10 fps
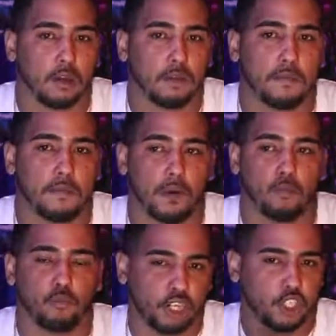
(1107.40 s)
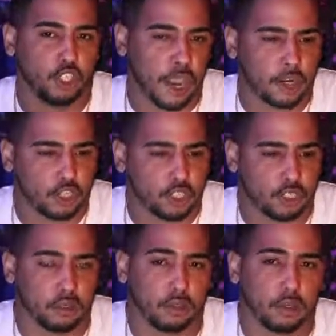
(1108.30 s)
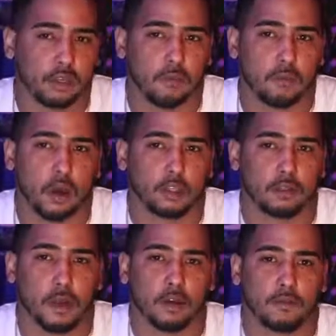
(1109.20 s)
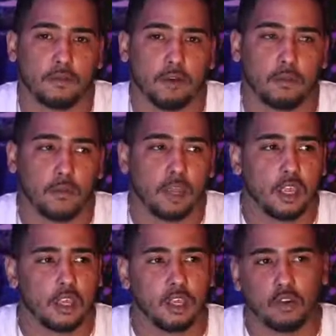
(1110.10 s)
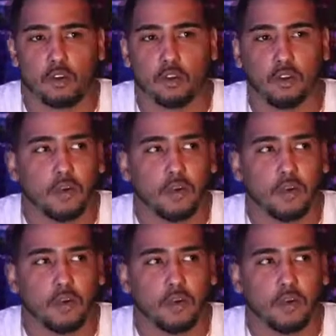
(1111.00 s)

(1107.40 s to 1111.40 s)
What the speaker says: from rejection, to bounce back from, you know,